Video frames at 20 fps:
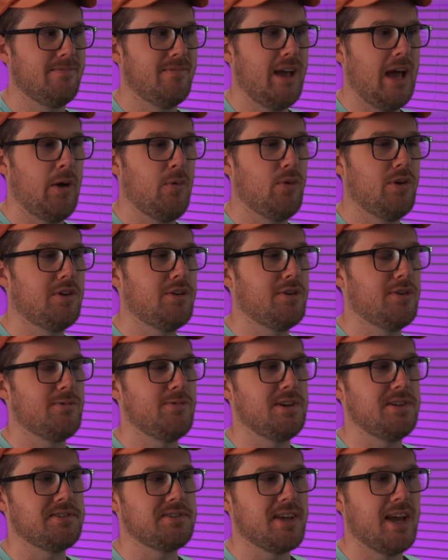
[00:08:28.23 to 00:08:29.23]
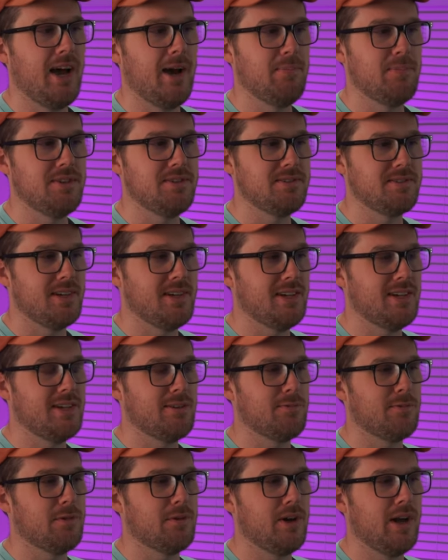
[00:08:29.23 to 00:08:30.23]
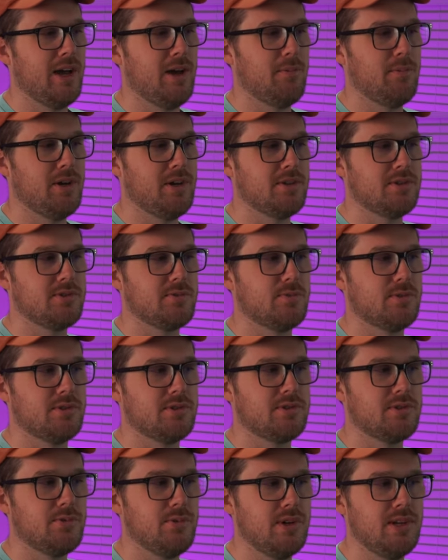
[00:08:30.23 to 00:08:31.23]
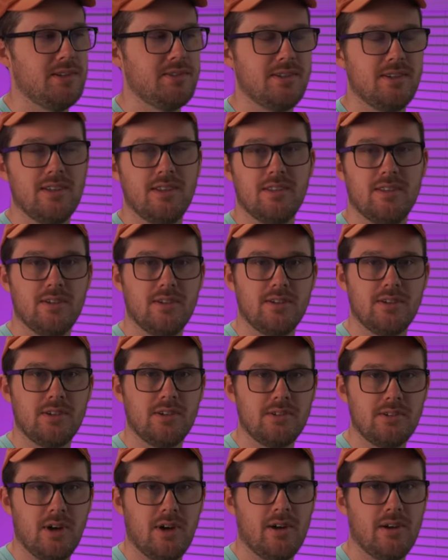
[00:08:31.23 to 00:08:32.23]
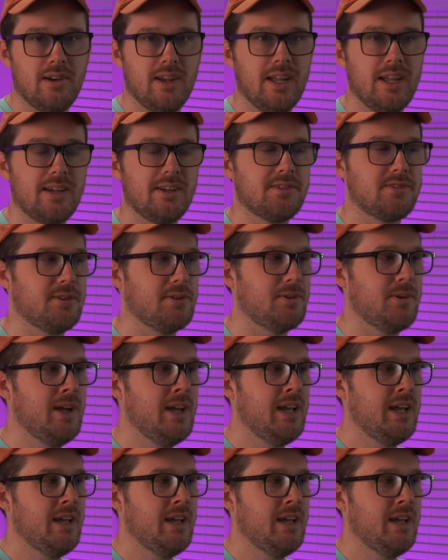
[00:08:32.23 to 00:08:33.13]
I wonder if he's compensating for how much we're squeezing the guitar neck. So